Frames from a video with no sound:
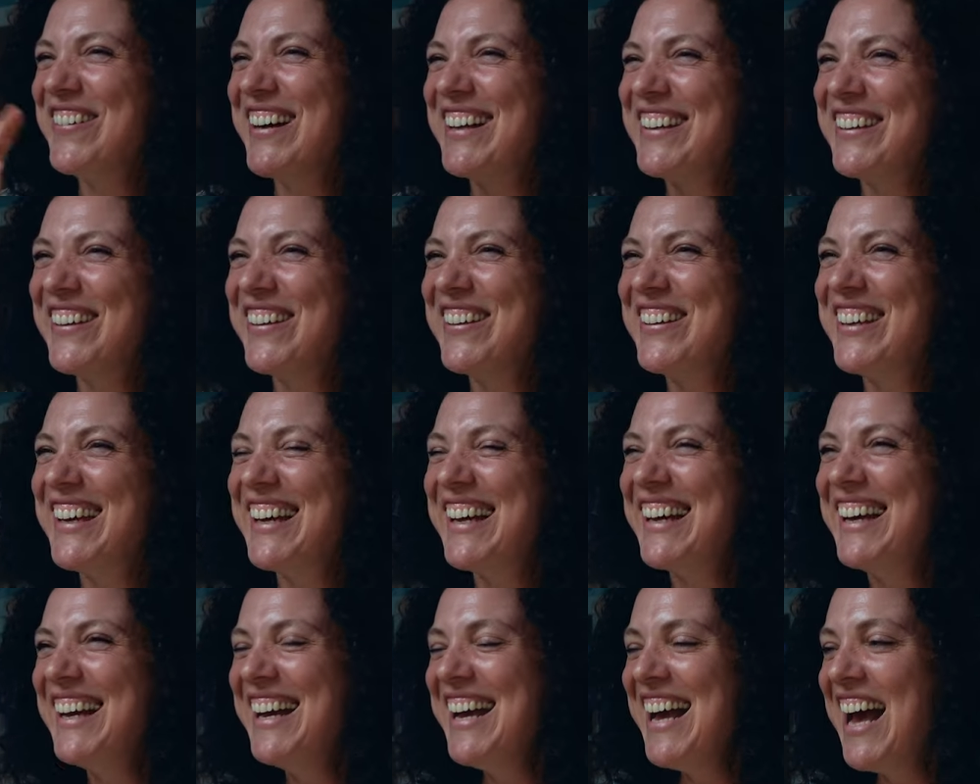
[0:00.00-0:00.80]
went on
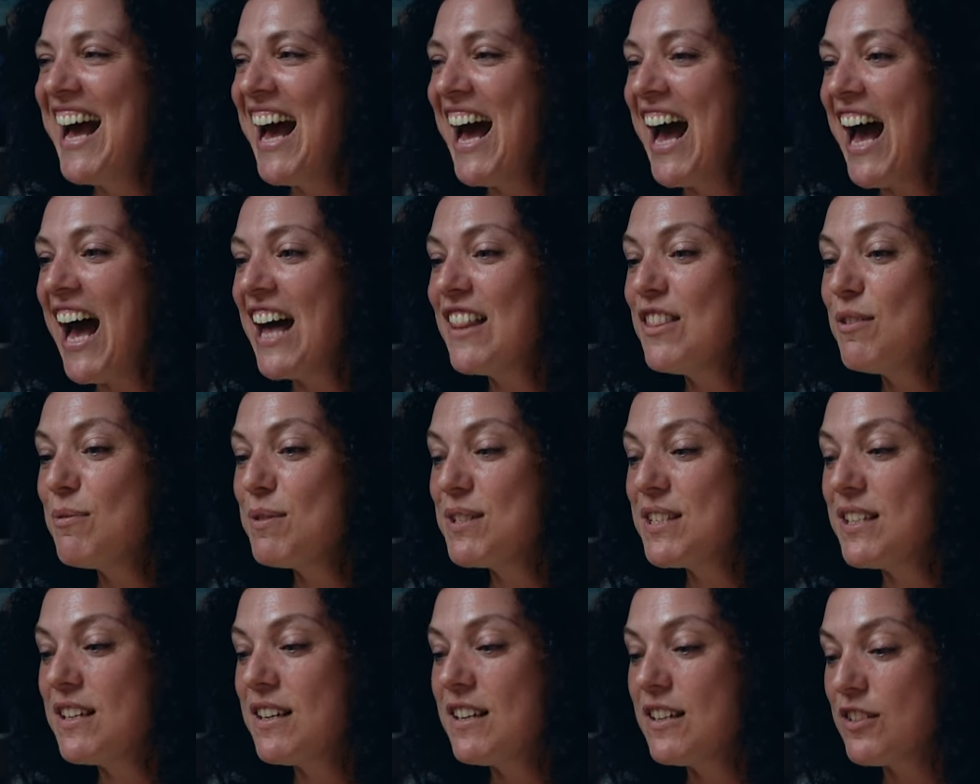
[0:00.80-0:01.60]
it. And there
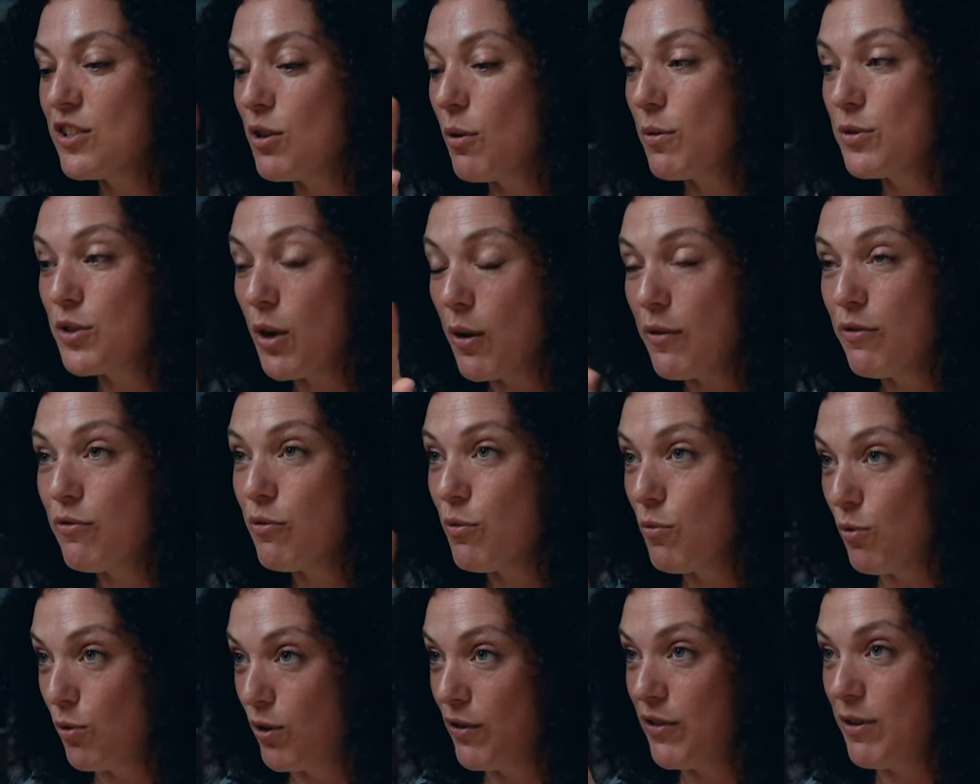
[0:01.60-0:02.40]
was a, so I was going
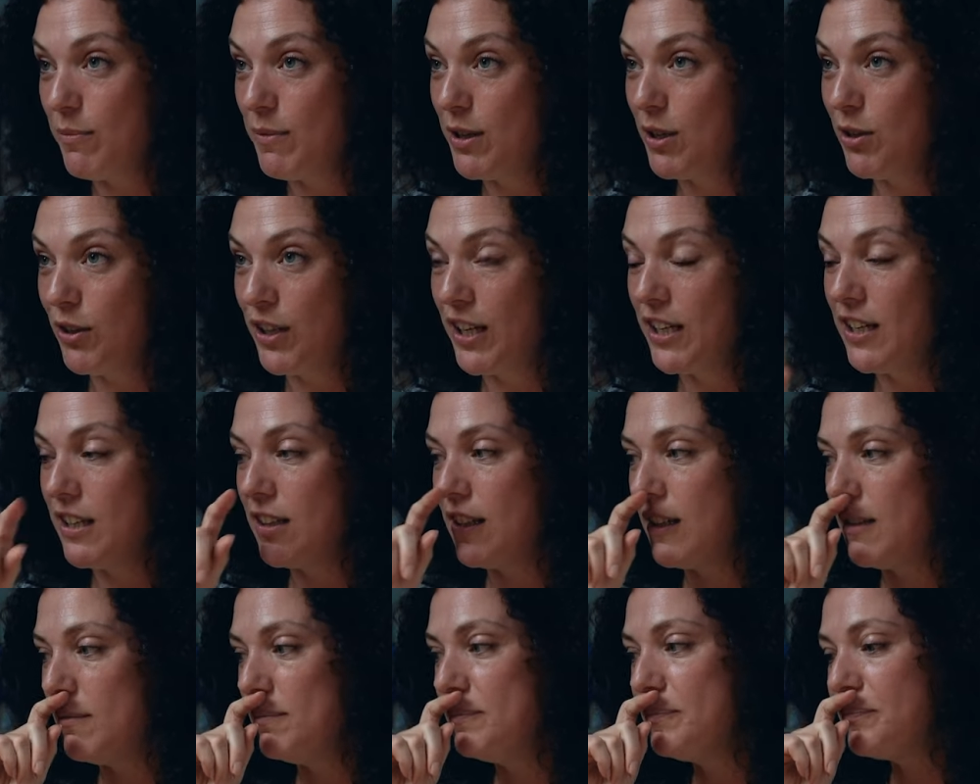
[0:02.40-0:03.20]
through all of them and looking at
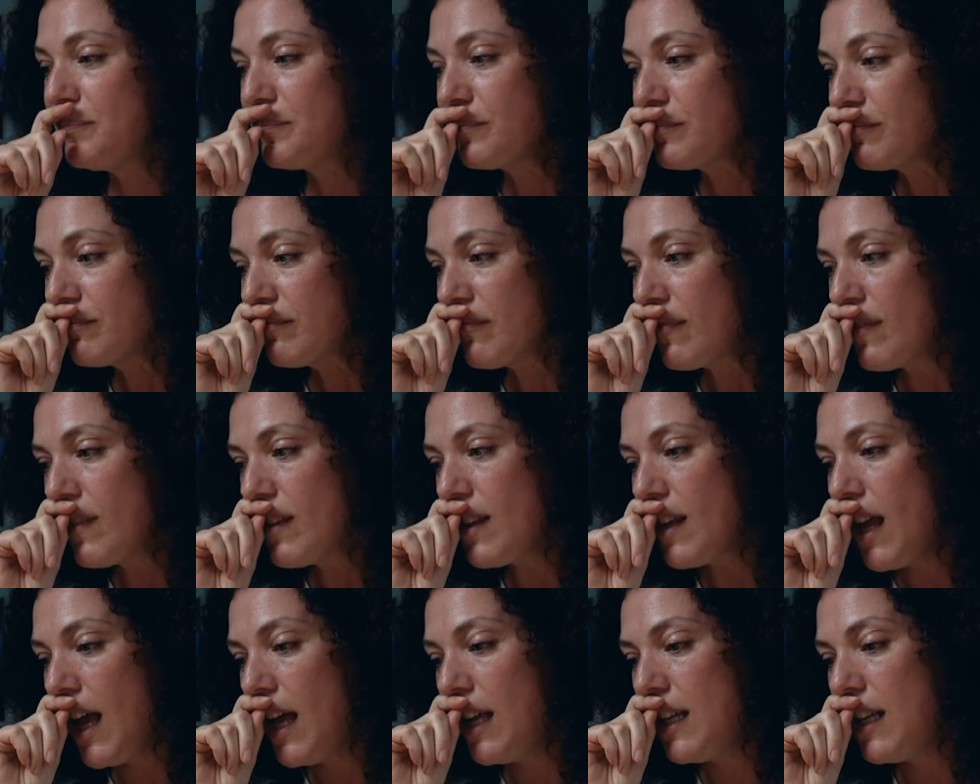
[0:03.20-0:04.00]
them.
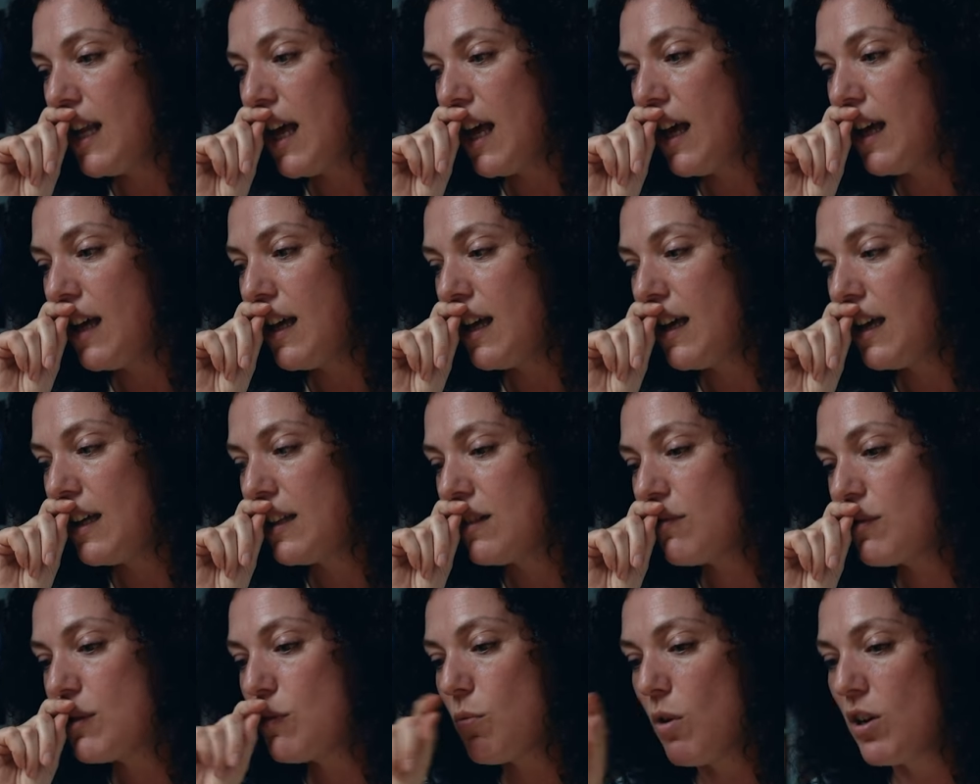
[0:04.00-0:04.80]
And uh,
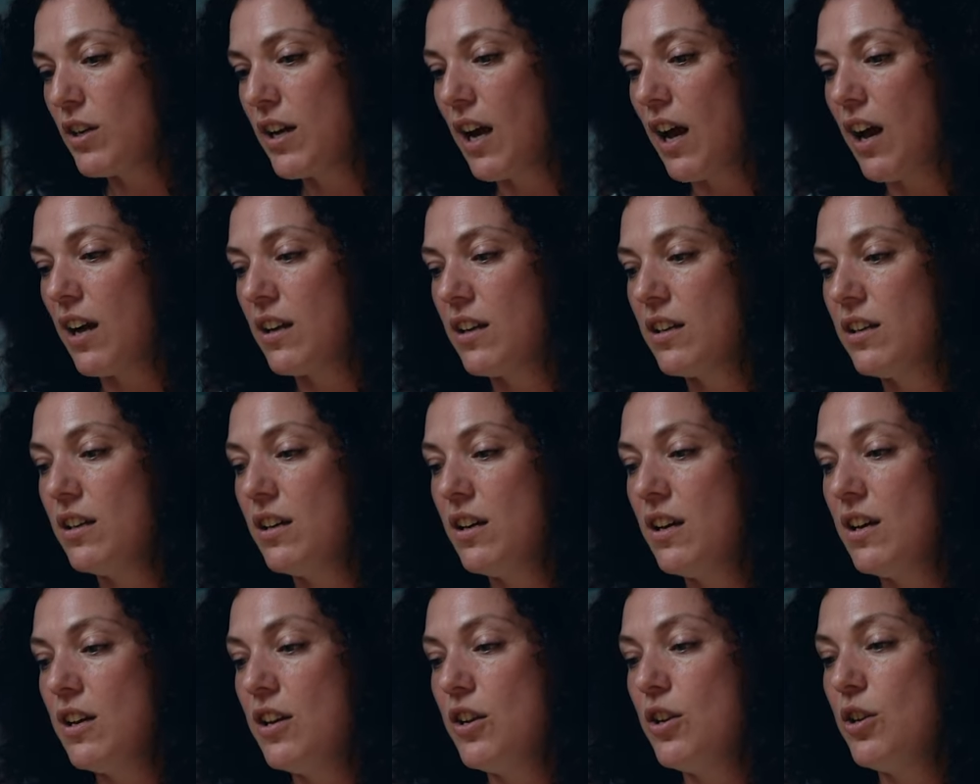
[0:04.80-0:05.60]
there was one guy
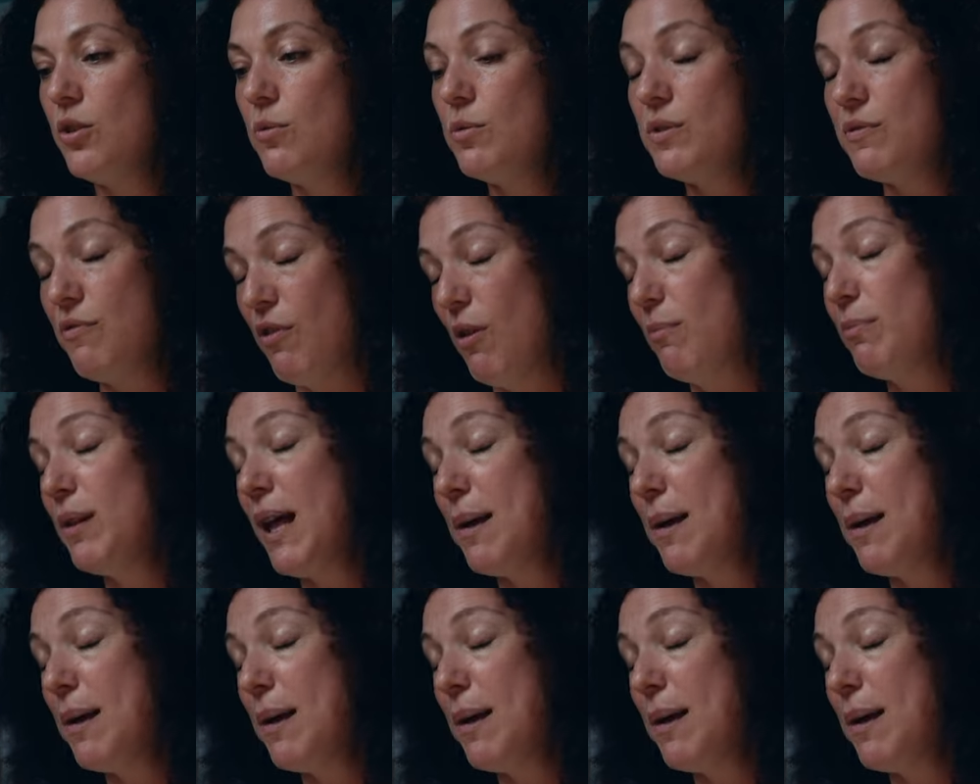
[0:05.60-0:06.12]
who was from